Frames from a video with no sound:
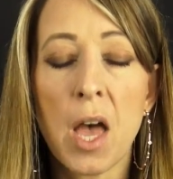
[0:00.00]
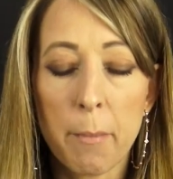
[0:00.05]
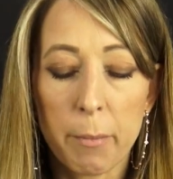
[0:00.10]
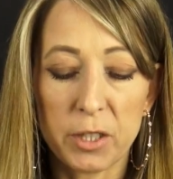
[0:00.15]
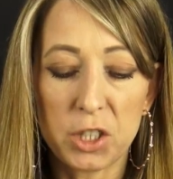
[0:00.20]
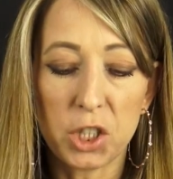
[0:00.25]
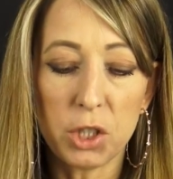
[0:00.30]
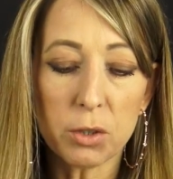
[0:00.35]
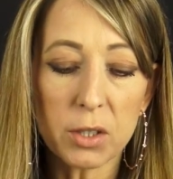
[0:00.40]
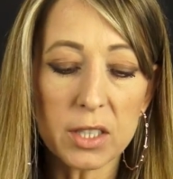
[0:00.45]

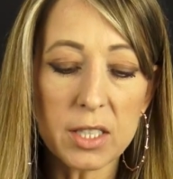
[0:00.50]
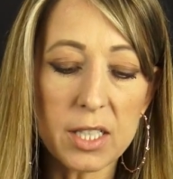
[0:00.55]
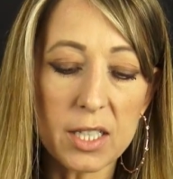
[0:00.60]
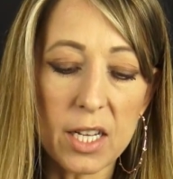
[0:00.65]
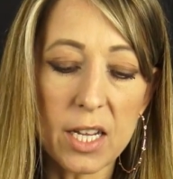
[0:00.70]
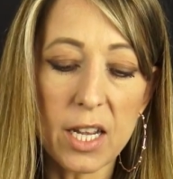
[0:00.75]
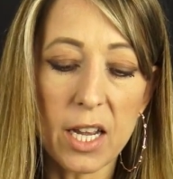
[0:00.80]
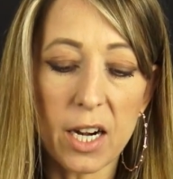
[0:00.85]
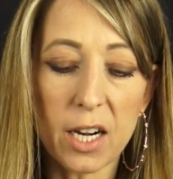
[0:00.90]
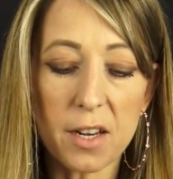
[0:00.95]
But you can
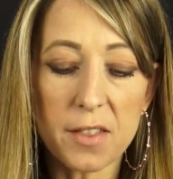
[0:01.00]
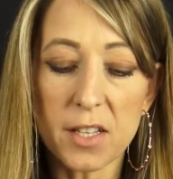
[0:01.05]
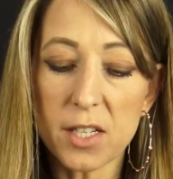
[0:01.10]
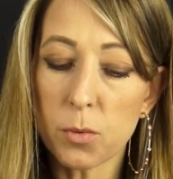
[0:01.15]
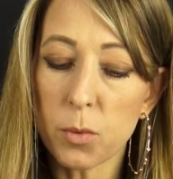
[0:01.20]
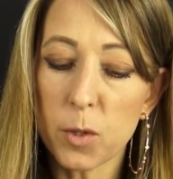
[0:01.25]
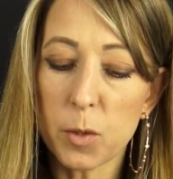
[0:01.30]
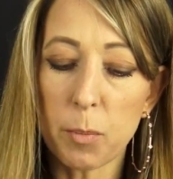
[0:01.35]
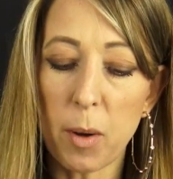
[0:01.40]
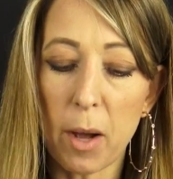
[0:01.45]
see here,
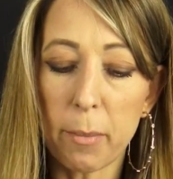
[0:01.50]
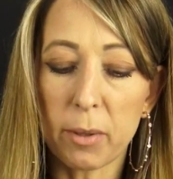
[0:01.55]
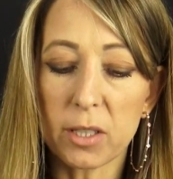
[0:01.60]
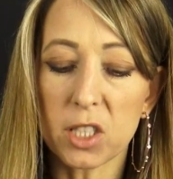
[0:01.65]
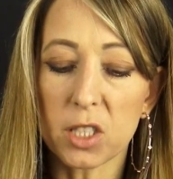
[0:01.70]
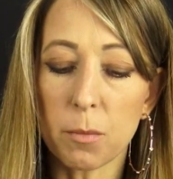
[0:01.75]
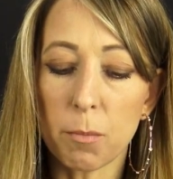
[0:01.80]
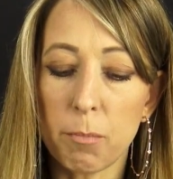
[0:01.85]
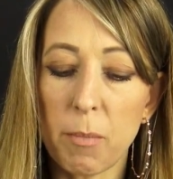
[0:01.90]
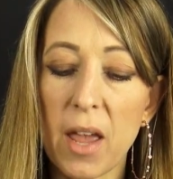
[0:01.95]
this was
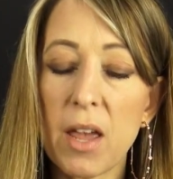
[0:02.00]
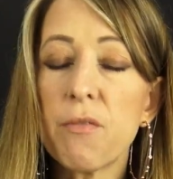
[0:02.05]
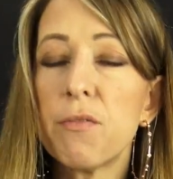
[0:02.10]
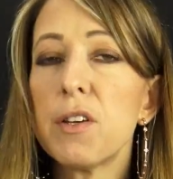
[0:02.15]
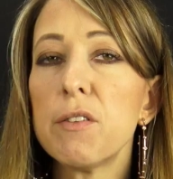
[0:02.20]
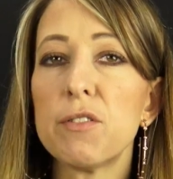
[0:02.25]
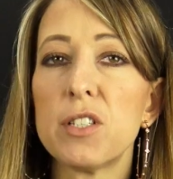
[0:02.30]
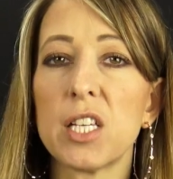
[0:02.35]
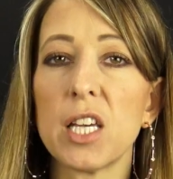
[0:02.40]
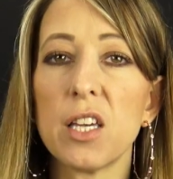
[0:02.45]
published May
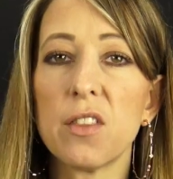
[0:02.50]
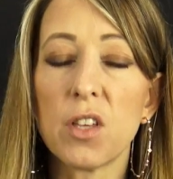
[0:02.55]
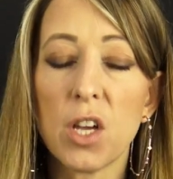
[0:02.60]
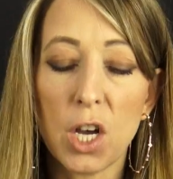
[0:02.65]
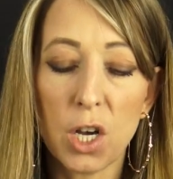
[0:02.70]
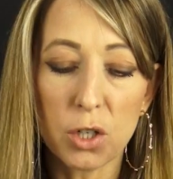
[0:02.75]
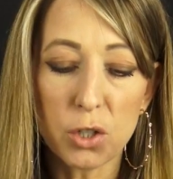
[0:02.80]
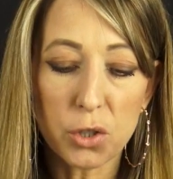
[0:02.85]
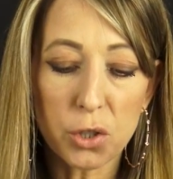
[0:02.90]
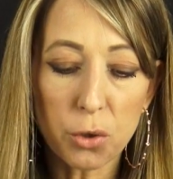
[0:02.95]
15th,
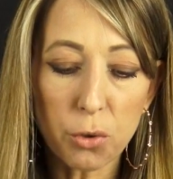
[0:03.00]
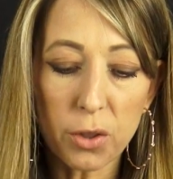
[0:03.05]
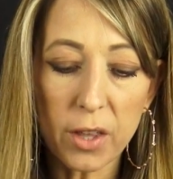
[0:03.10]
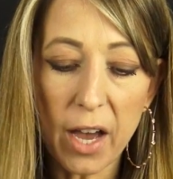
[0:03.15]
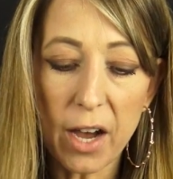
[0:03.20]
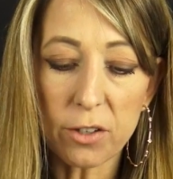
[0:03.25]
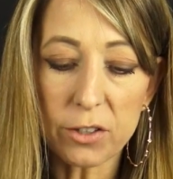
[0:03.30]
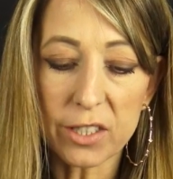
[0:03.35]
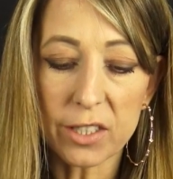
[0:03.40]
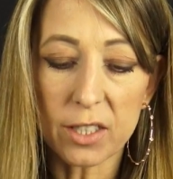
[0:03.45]

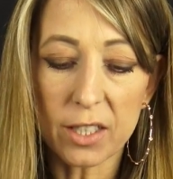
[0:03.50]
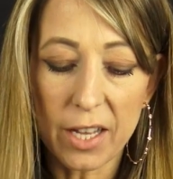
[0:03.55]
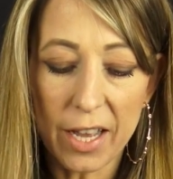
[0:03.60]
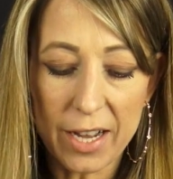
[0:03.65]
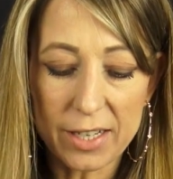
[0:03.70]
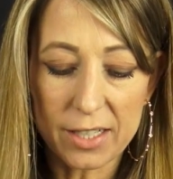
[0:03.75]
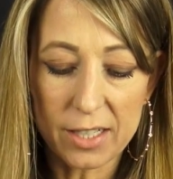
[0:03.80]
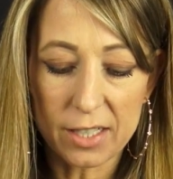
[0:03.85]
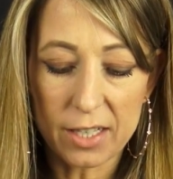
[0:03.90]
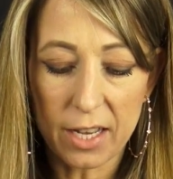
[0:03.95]

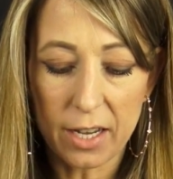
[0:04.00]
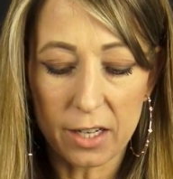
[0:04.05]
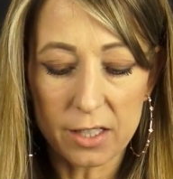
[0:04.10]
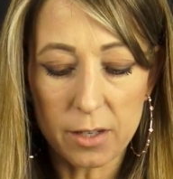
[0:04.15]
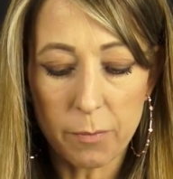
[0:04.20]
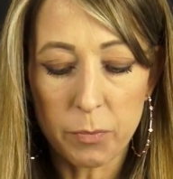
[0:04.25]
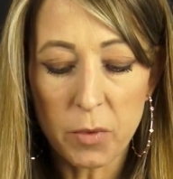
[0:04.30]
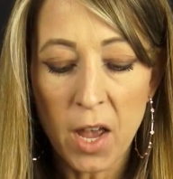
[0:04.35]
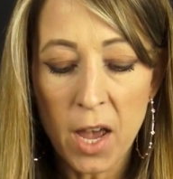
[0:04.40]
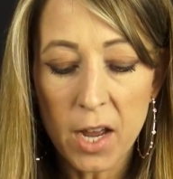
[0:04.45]
2006.